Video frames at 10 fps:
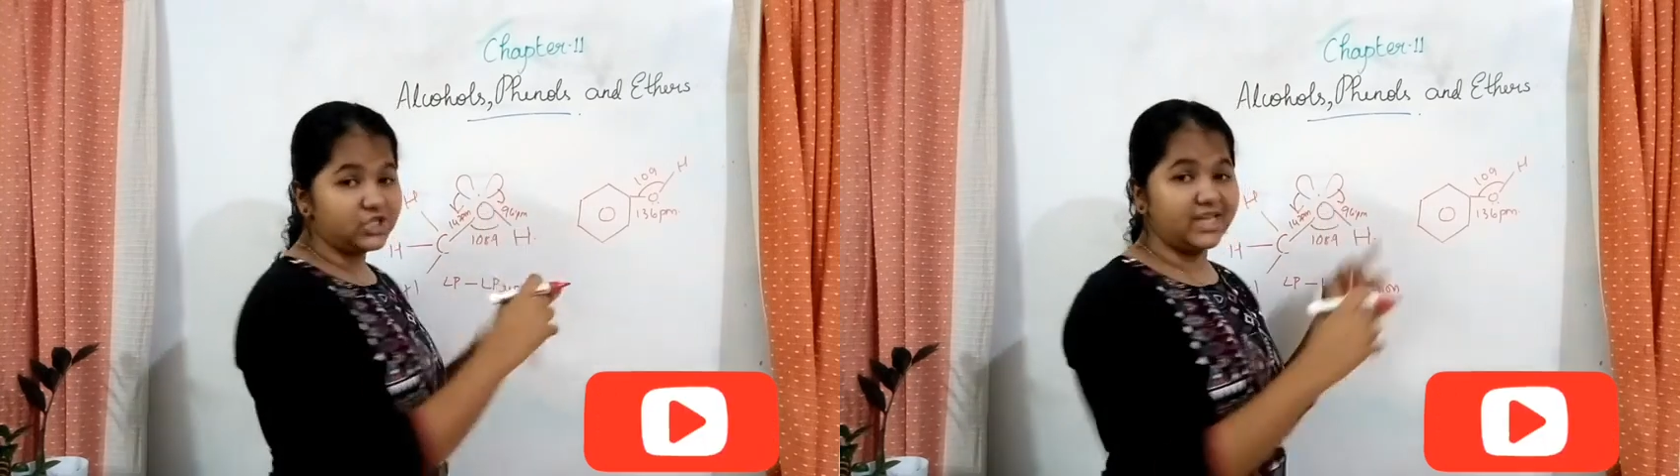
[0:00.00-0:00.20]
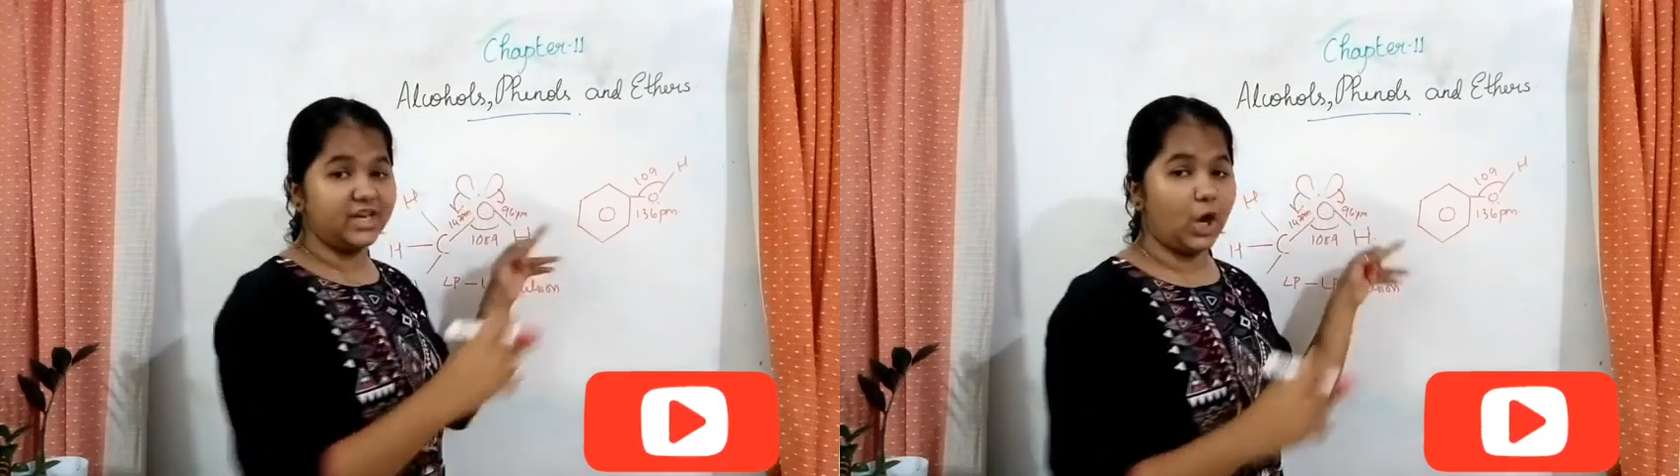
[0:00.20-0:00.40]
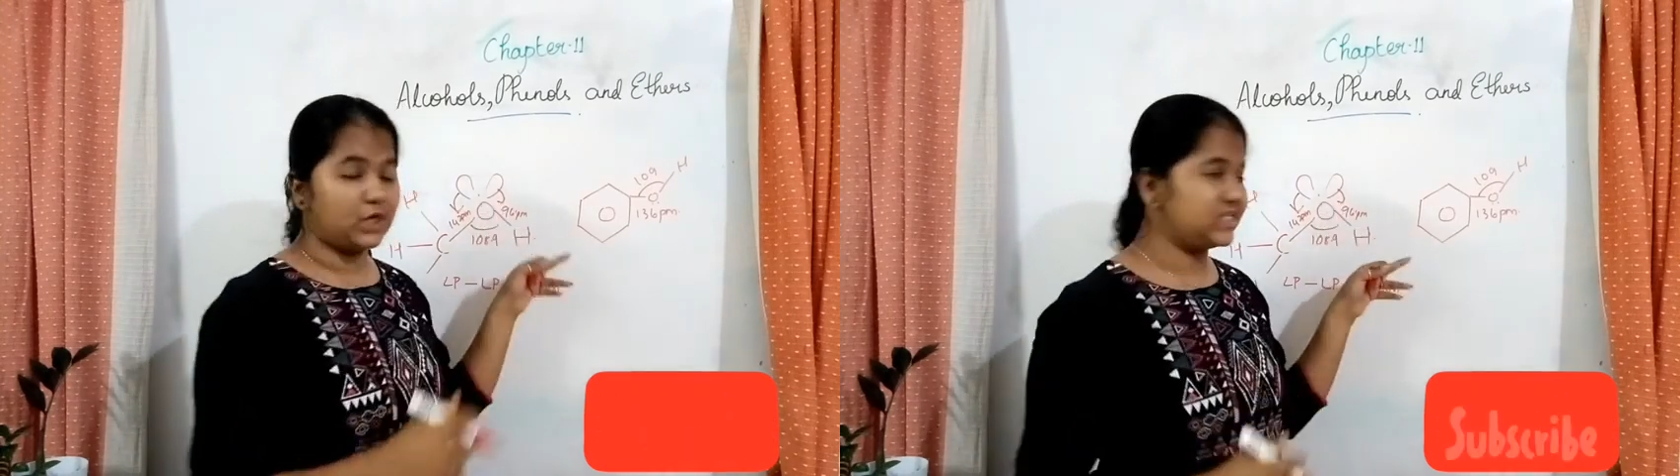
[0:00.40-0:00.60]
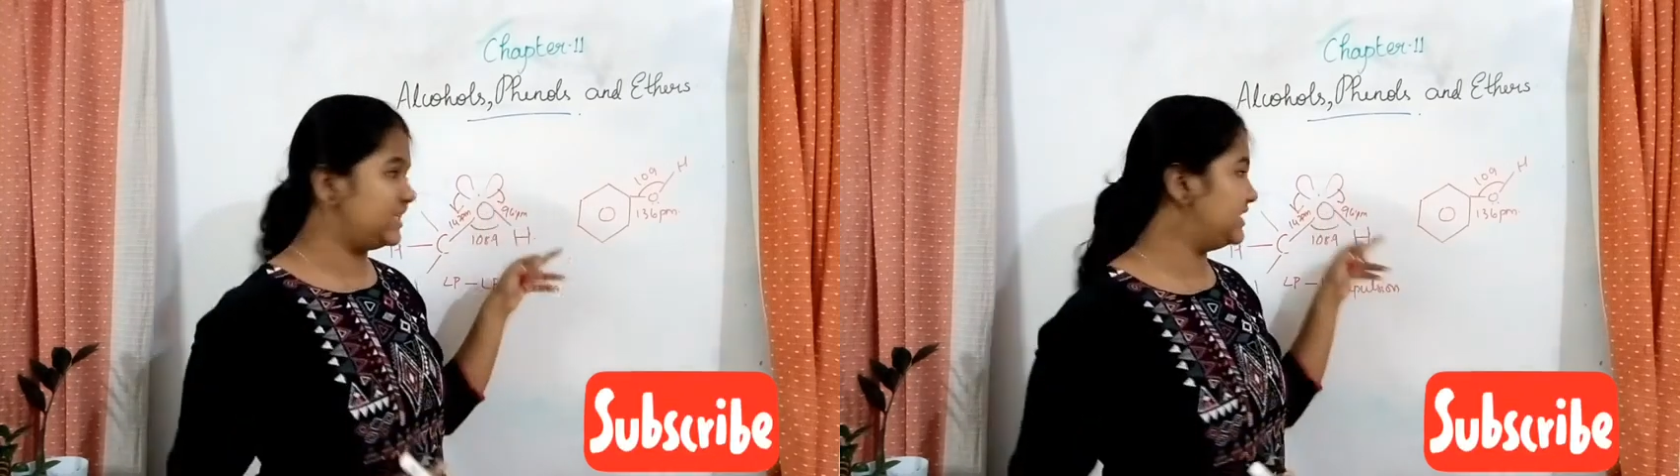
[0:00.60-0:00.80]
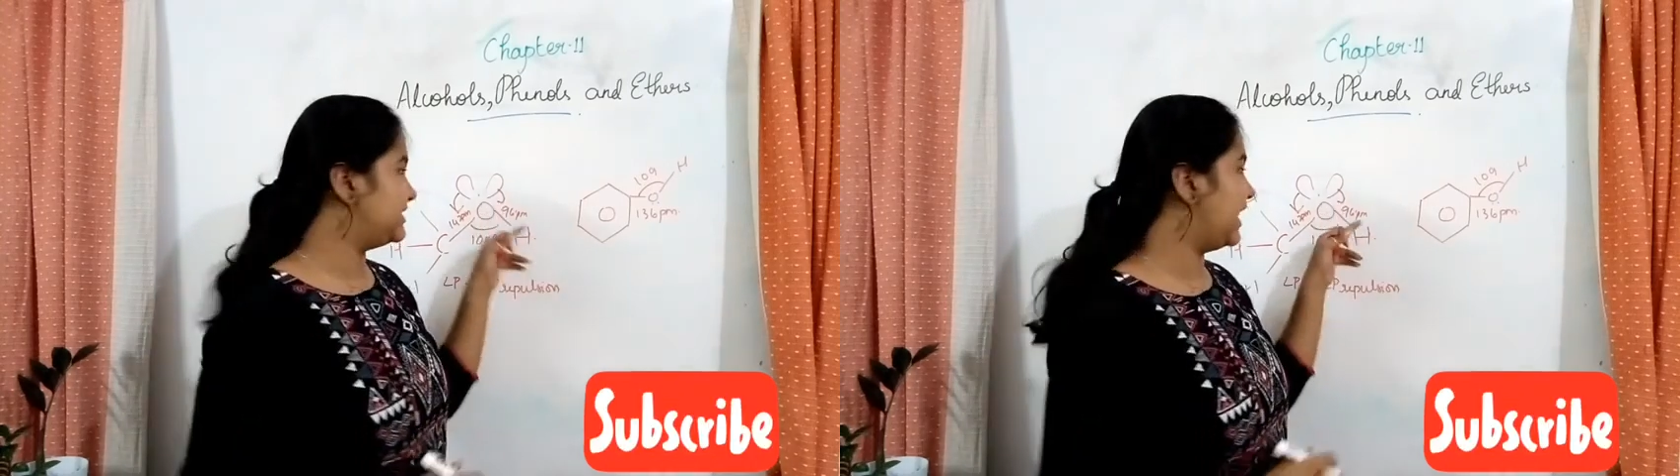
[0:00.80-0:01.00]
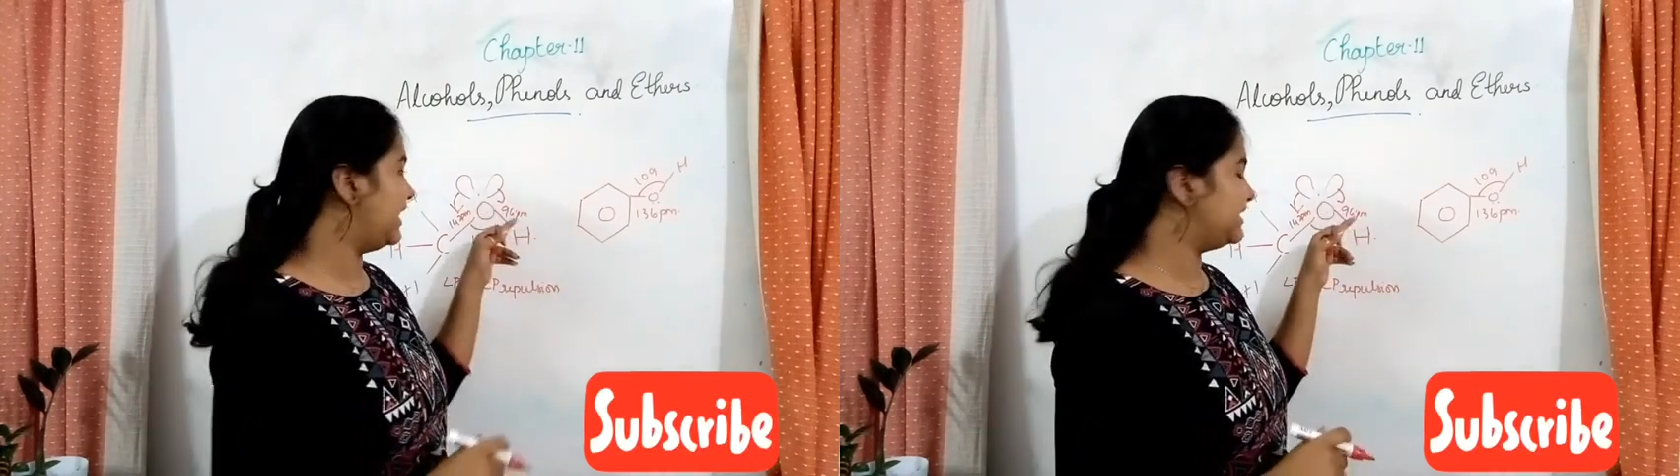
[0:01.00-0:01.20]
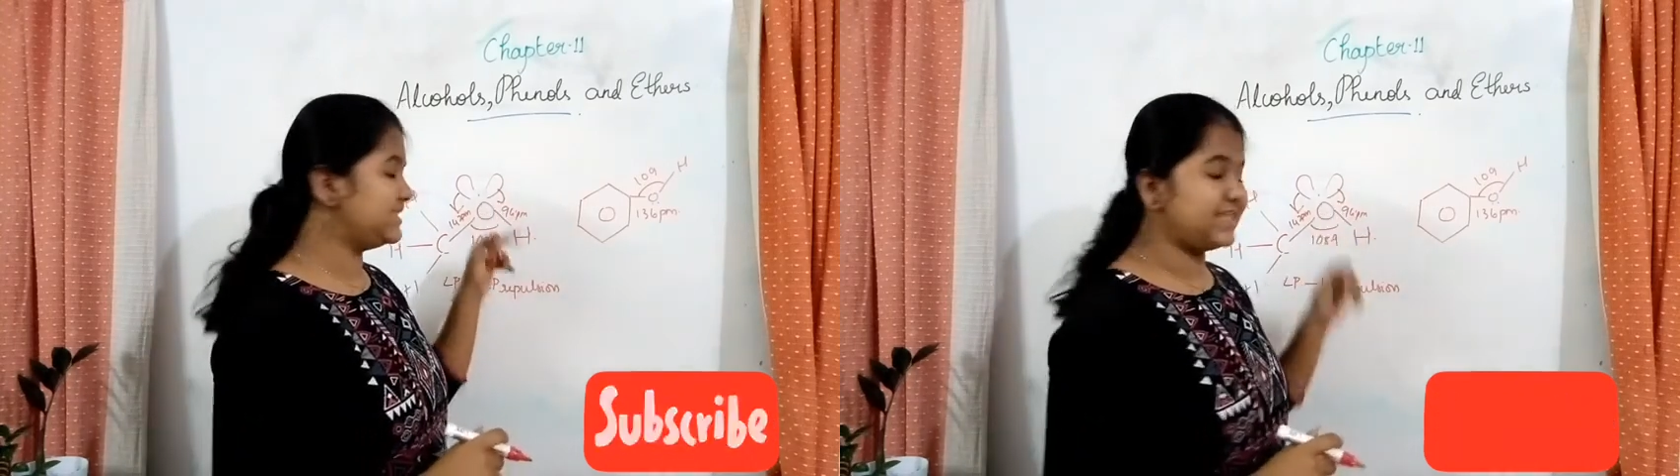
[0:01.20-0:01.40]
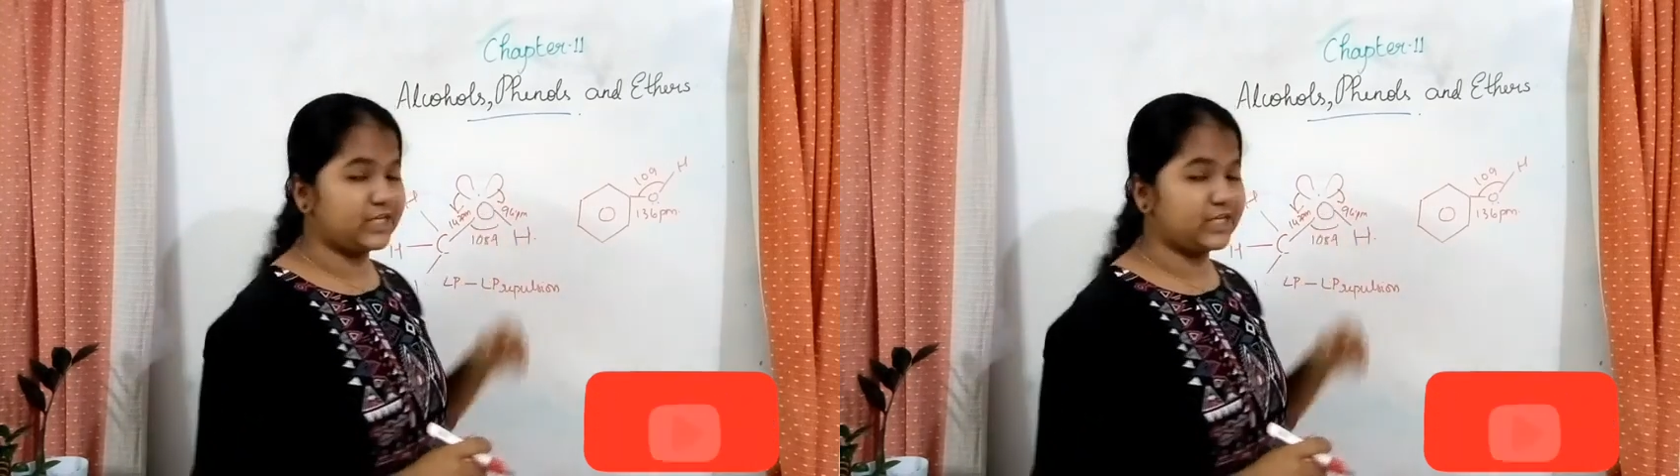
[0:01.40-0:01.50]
and oxygen is 96